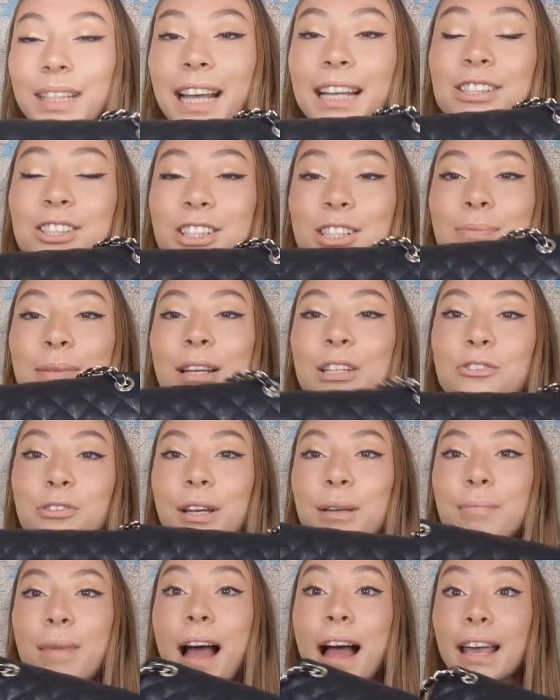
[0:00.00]
It's just my
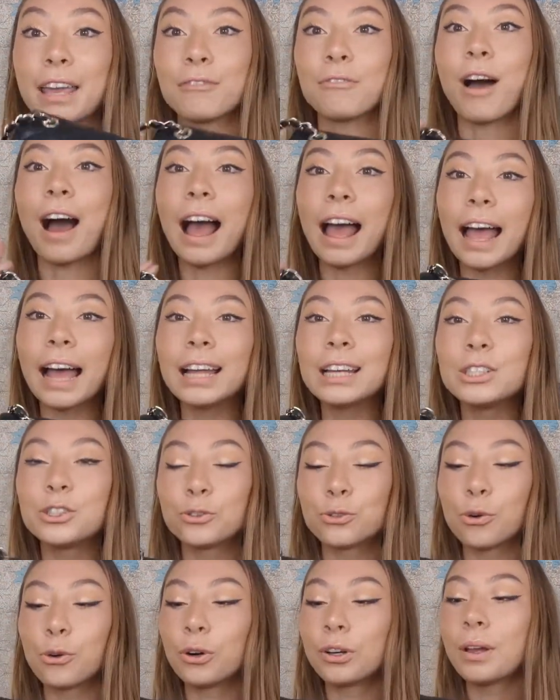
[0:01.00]
dream bag. If I had
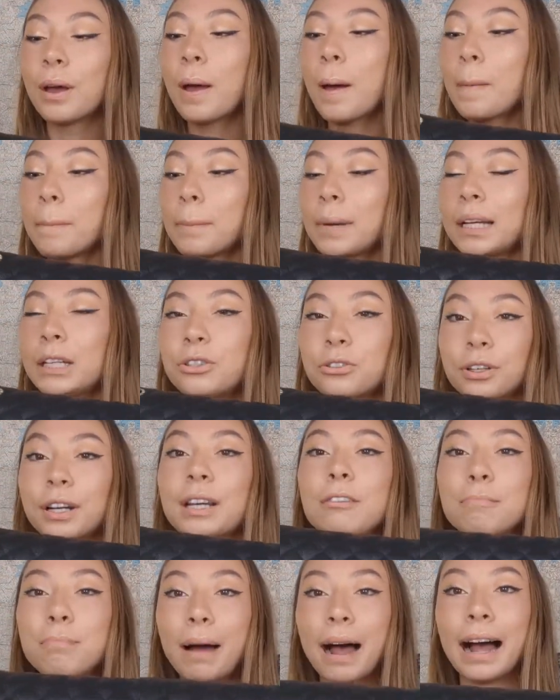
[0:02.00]
drawn my
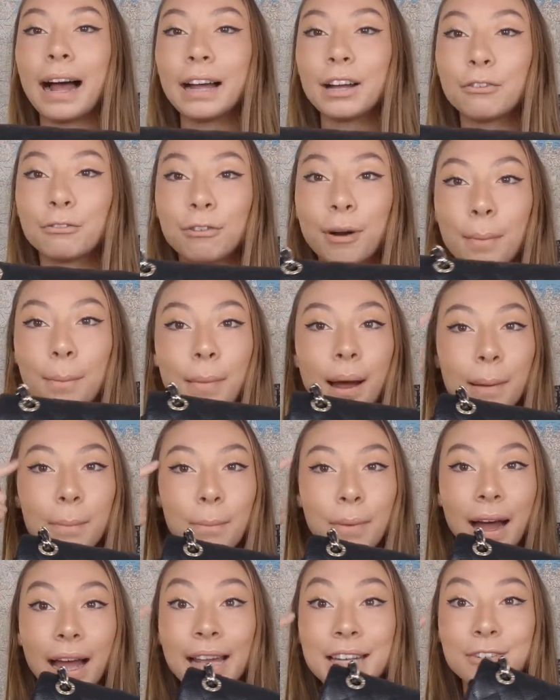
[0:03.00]
dream bag from my
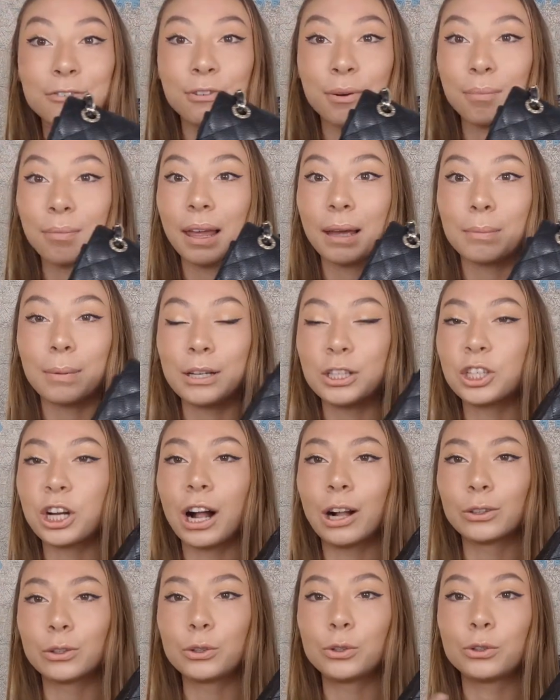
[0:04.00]
mind, from like my
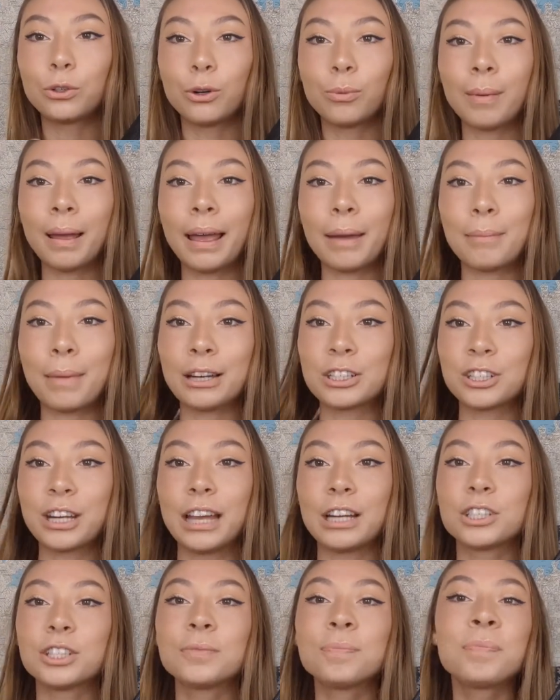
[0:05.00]
childhood or my
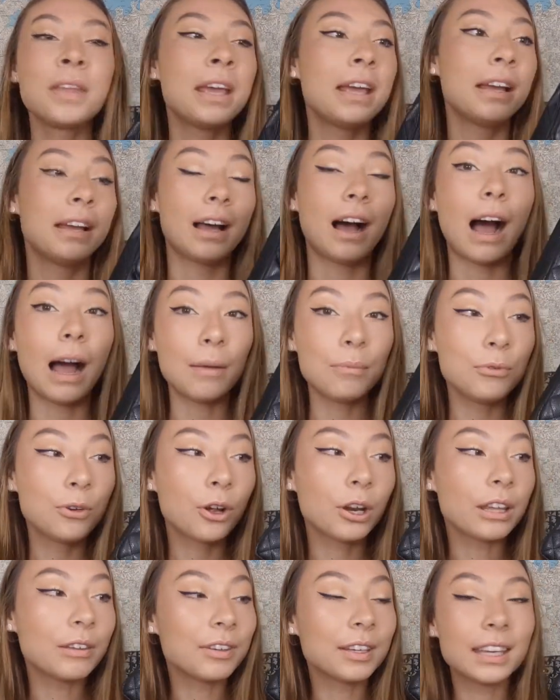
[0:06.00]
imagination, I'm
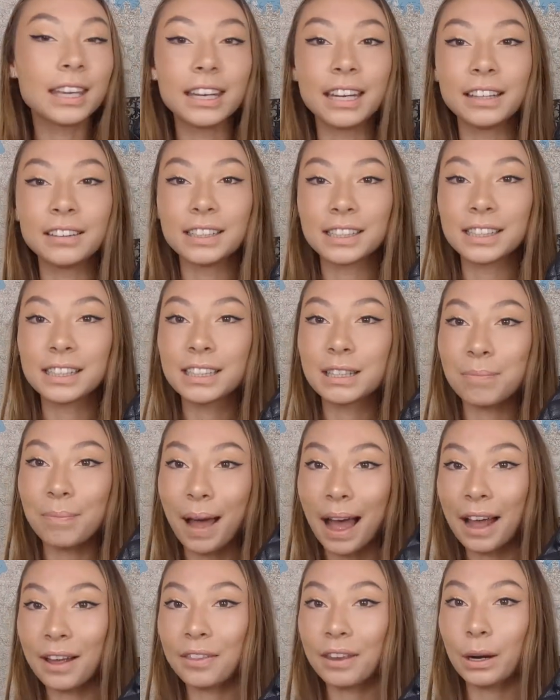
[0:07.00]
not even kidding, this is the
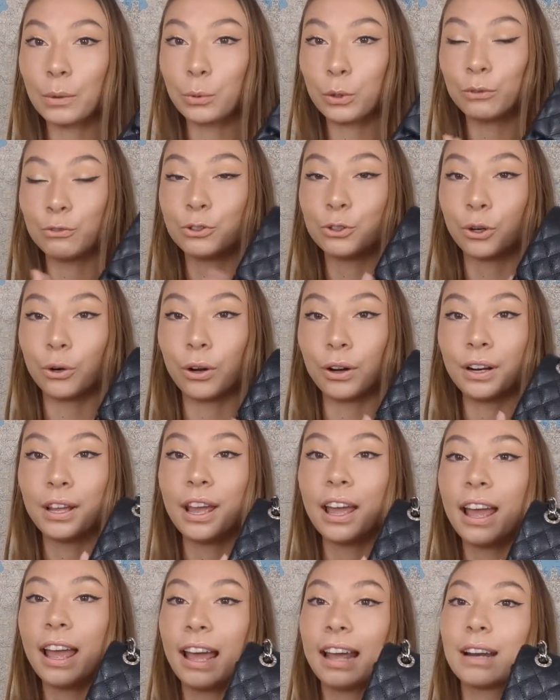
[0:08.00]
bag that I would have drawn.
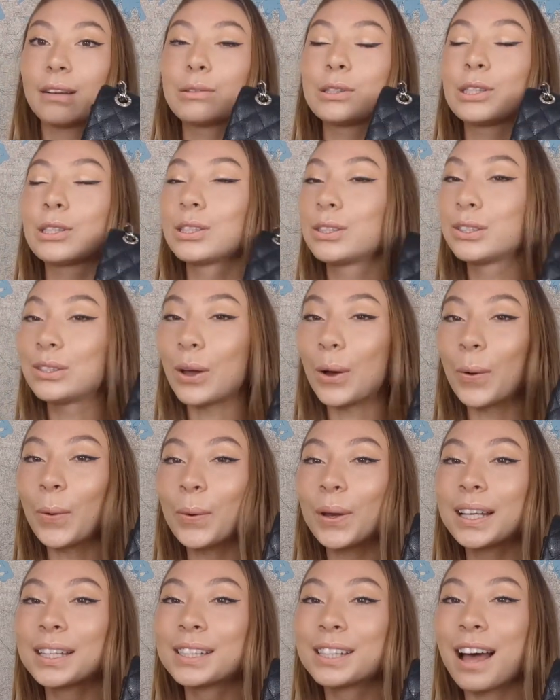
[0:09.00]
And I was
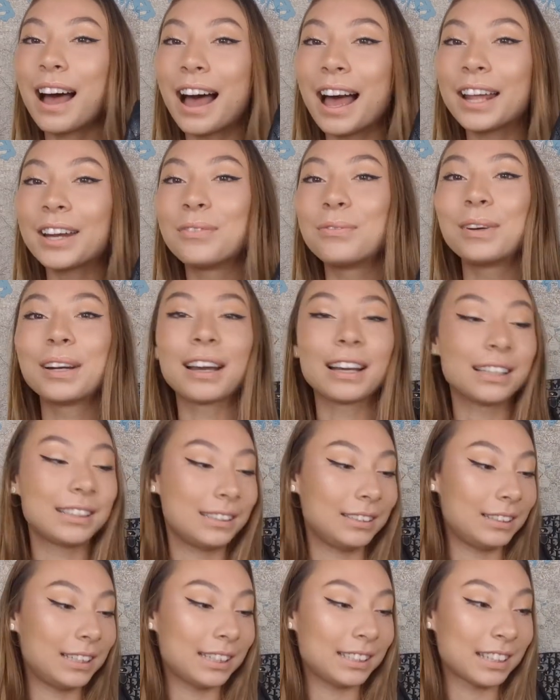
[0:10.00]
so excited when I
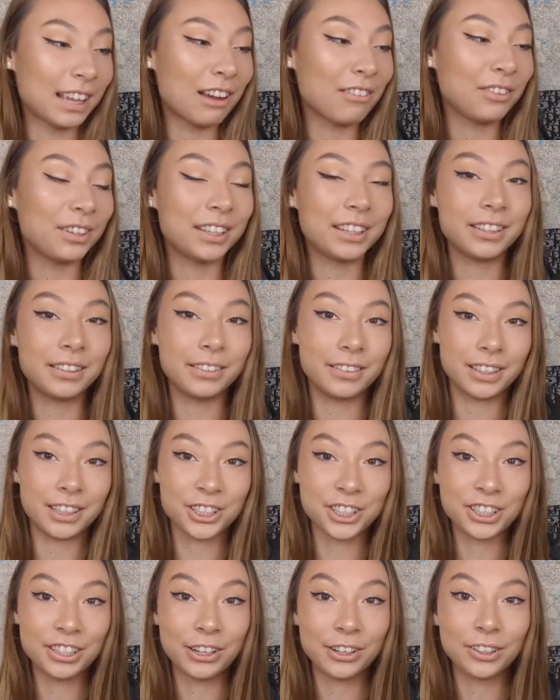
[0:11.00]
discovered the
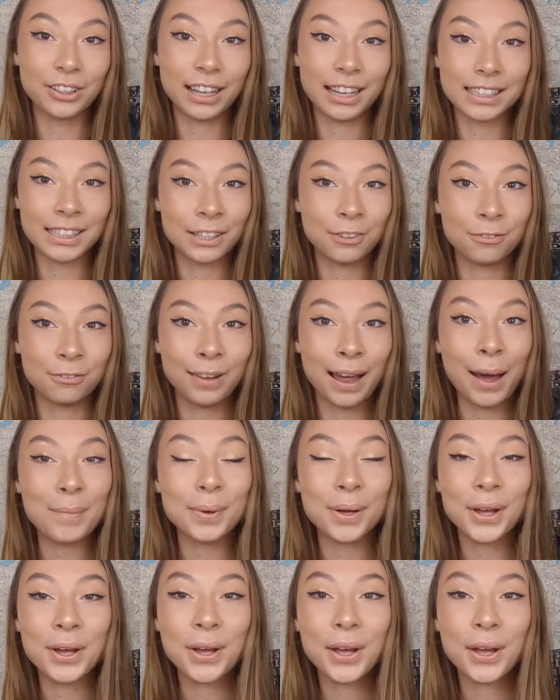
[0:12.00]
Chanel Classic Flap